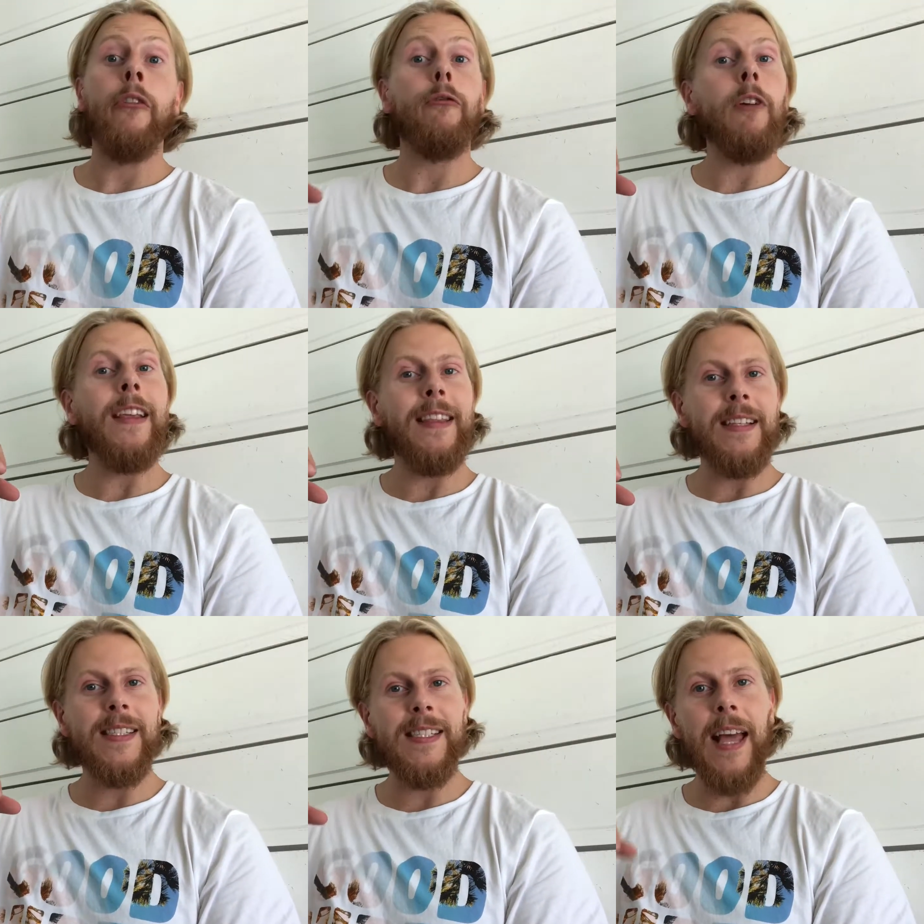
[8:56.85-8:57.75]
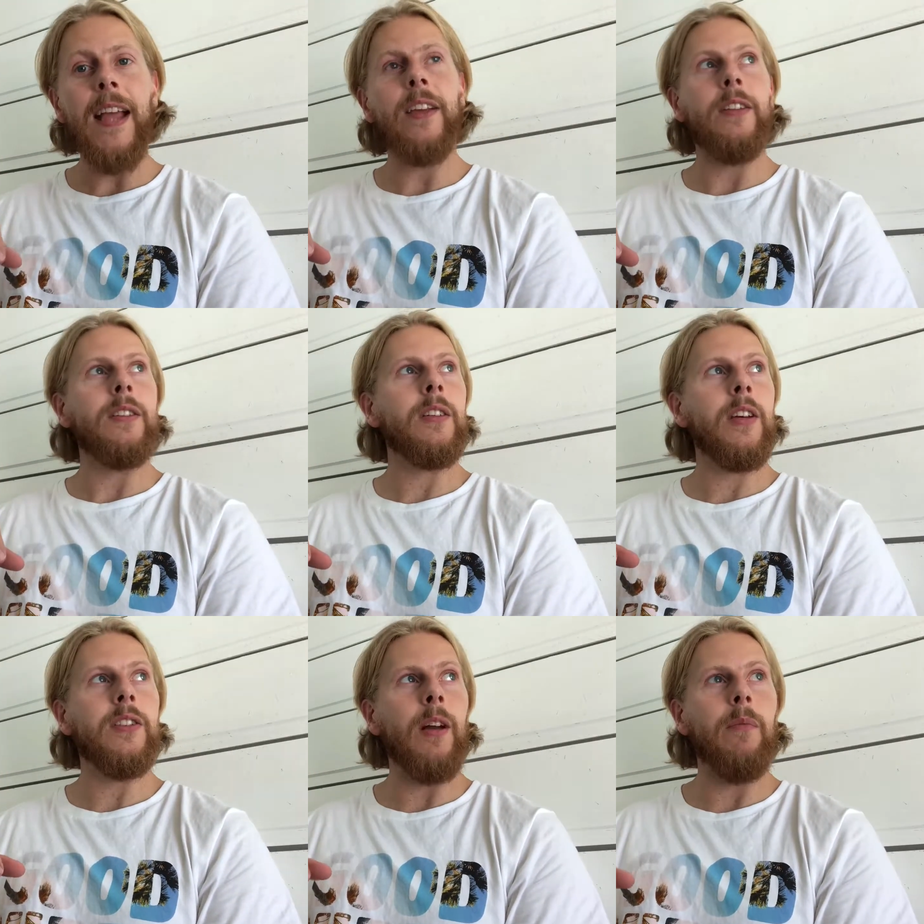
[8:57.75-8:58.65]
right this second
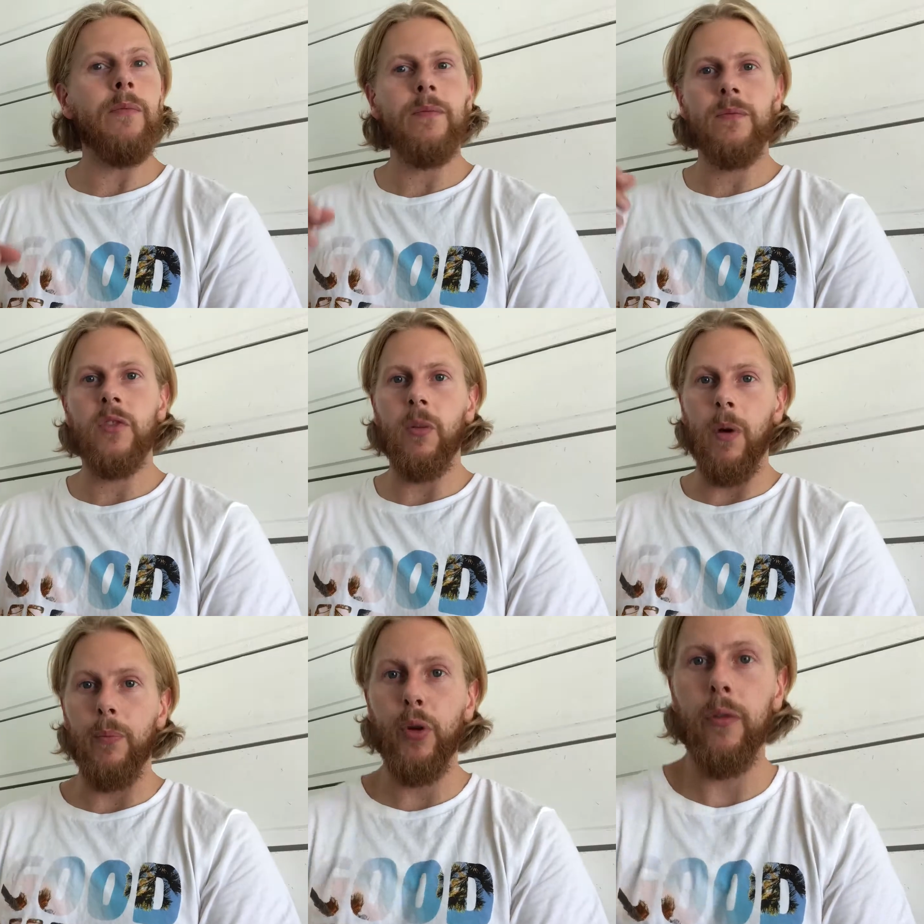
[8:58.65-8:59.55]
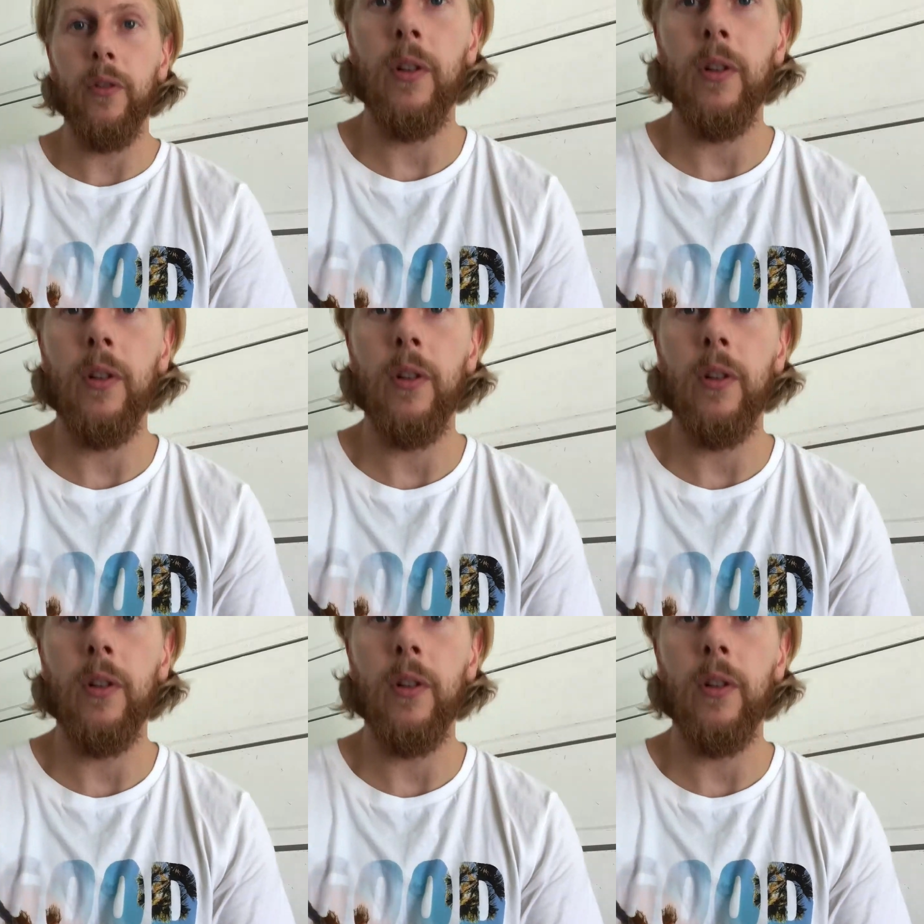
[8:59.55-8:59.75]
because I'm somewhere beautiful.